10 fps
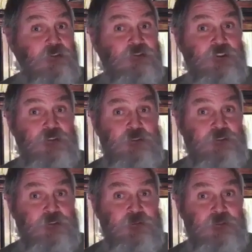all
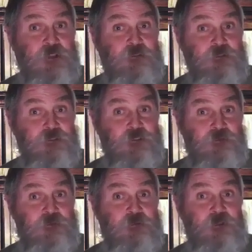things Jewish,
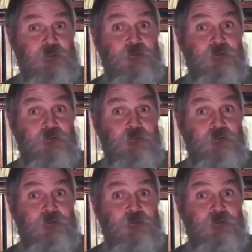Jewish culture,